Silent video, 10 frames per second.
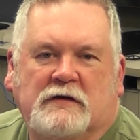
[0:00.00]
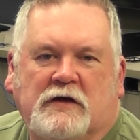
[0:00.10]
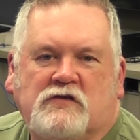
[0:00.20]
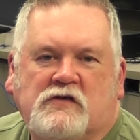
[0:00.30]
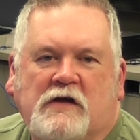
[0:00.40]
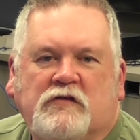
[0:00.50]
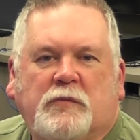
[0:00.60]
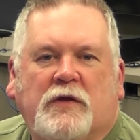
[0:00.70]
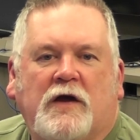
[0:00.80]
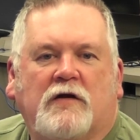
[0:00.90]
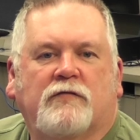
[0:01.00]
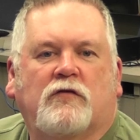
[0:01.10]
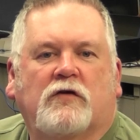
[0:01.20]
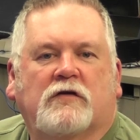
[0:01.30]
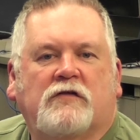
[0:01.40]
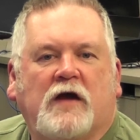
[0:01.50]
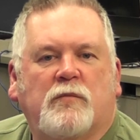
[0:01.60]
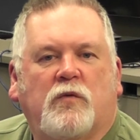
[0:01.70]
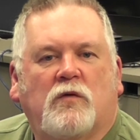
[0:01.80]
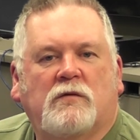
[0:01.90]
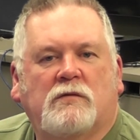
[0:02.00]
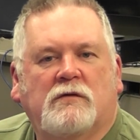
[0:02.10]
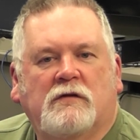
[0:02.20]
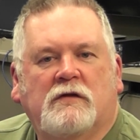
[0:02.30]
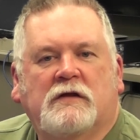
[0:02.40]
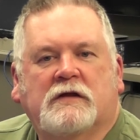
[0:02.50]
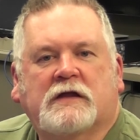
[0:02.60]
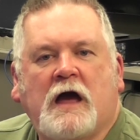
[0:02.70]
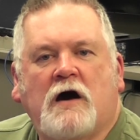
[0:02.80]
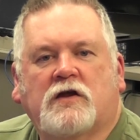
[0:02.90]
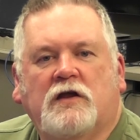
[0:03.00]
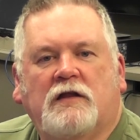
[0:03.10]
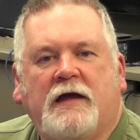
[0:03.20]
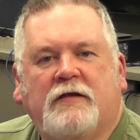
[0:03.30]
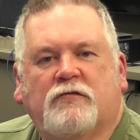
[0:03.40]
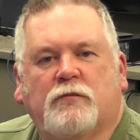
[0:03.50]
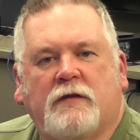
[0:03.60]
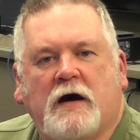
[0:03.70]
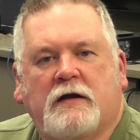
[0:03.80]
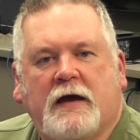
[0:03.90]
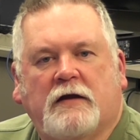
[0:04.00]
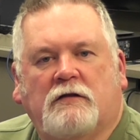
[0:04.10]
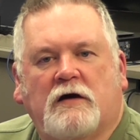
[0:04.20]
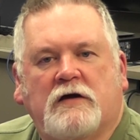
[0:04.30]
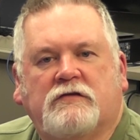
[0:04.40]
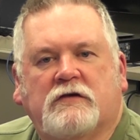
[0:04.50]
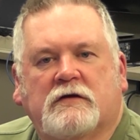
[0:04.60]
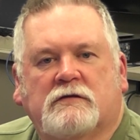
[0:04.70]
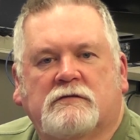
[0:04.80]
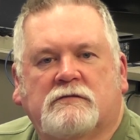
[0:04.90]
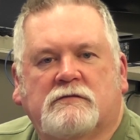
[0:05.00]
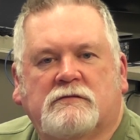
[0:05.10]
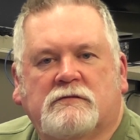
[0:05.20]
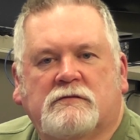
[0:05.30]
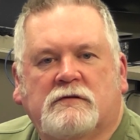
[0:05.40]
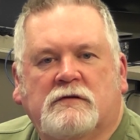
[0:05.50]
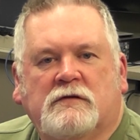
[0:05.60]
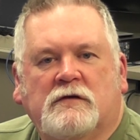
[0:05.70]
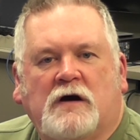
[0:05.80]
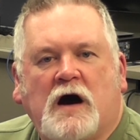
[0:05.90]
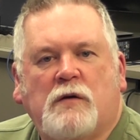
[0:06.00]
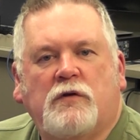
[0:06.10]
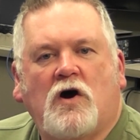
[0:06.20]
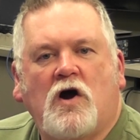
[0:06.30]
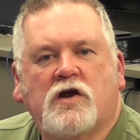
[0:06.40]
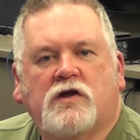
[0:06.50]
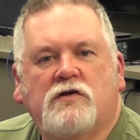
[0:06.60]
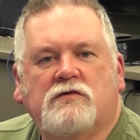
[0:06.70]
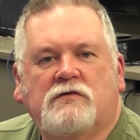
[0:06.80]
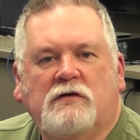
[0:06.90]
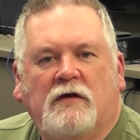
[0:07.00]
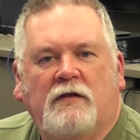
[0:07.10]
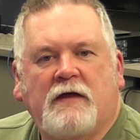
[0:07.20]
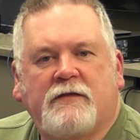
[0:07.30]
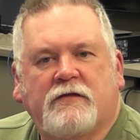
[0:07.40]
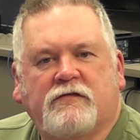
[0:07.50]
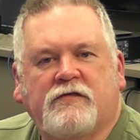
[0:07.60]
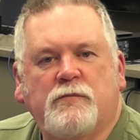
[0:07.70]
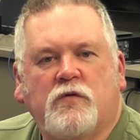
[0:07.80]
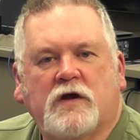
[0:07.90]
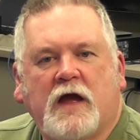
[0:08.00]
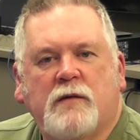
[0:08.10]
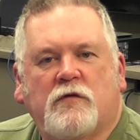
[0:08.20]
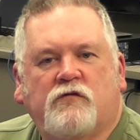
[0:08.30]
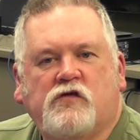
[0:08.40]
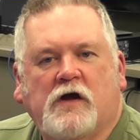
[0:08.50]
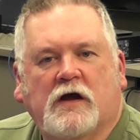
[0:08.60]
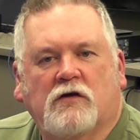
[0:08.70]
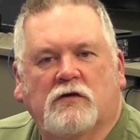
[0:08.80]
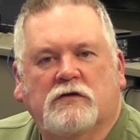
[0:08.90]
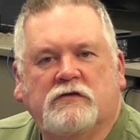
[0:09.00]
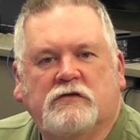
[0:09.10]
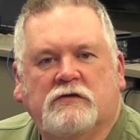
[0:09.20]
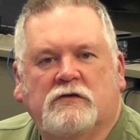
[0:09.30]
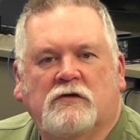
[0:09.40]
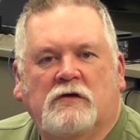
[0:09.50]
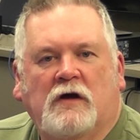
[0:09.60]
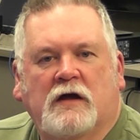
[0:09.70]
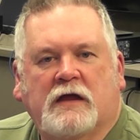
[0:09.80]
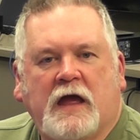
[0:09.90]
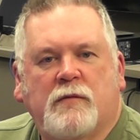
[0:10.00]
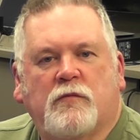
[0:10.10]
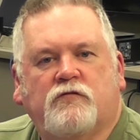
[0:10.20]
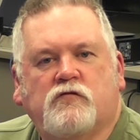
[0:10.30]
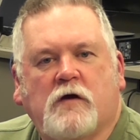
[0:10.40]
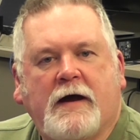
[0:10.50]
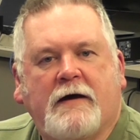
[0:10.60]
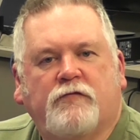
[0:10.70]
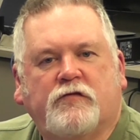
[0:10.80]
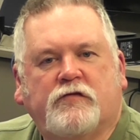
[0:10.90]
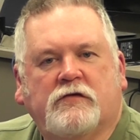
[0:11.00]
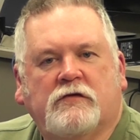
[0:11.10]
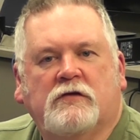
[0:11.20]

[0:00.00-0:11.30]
A chess player, for example, calculates without analyzing. I would argue that the simple game of checkers, a game of drafts,